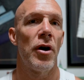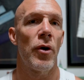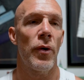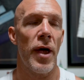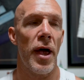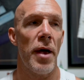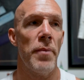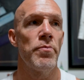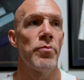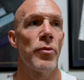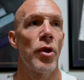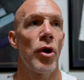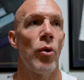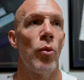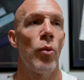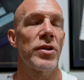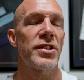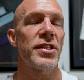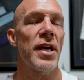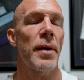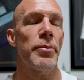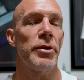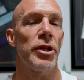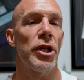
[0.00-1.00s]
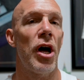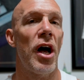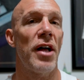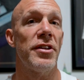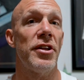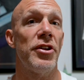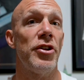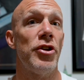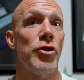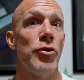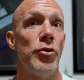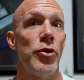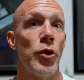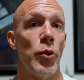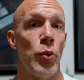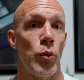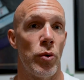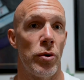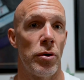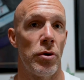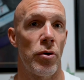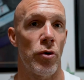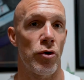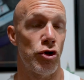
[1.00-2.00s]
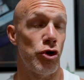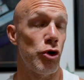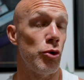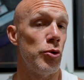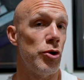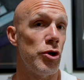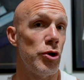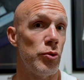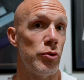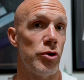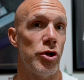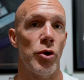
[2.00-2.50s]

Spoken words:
Okay. What type of law did you do or do you